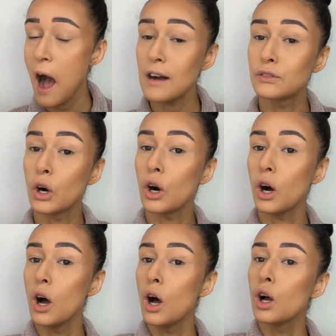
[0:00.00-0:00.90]
I've
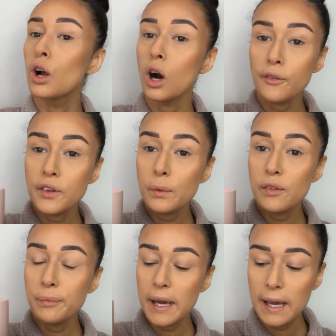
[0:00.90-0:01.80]
got coffee
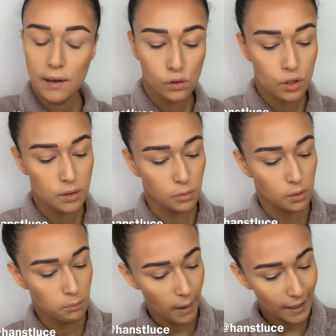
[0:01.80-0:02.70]
with me. I've got some
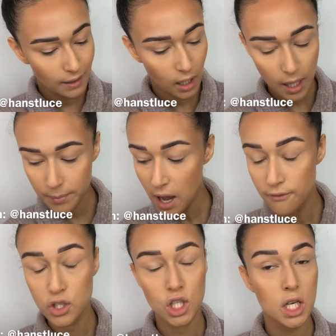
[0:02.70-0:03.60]
new makeup that
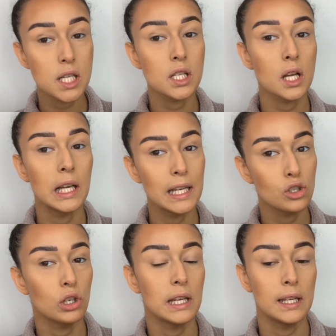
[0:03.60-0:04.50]
I've just
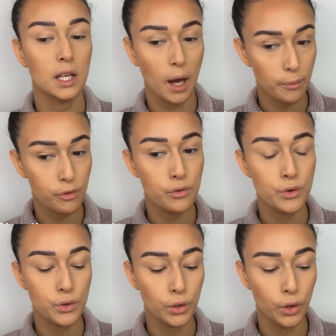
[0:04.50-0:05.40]
literally come through
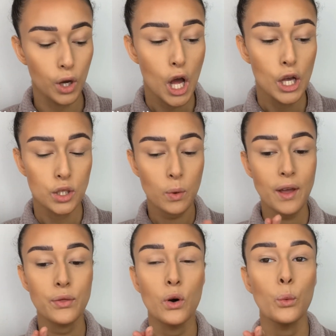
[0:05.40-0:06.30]
the door. So
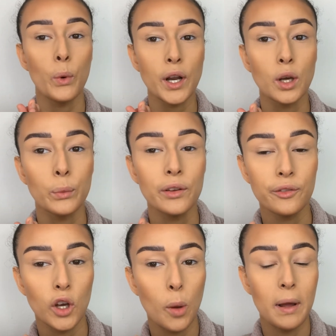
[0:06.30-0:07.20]
I thought, why don't we
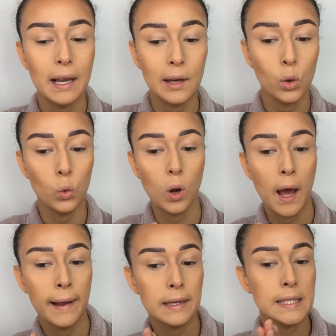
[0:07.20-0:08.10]
film a little
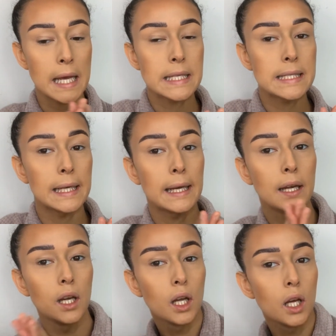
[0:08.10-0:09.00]
like
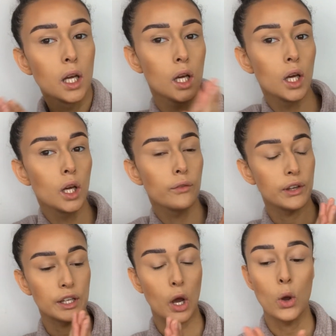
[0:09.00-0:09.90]
testing
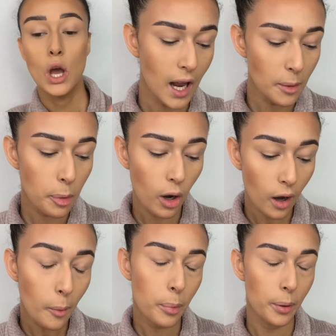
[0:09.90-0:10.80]
video?
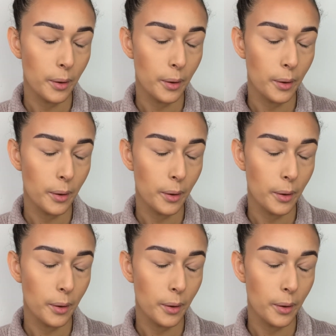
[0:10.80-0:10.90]
Colourpop.